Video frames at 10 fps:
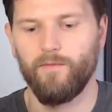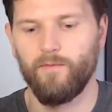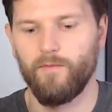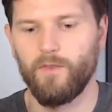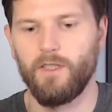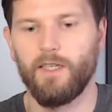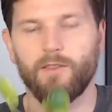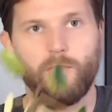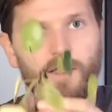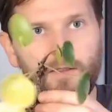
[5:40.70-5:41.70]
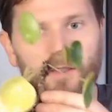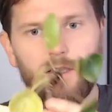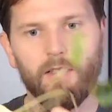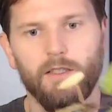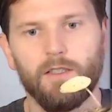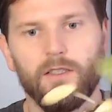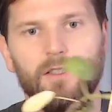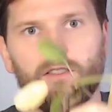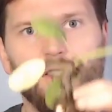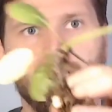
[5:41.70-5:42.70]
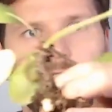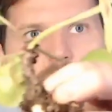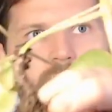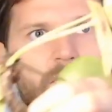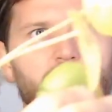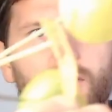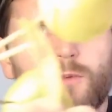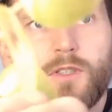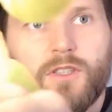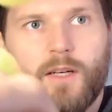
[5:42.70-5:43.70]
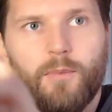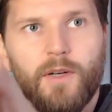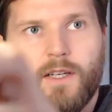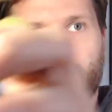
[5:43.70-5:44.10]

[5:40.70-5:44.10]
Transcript: See, that's one. You can see this was separated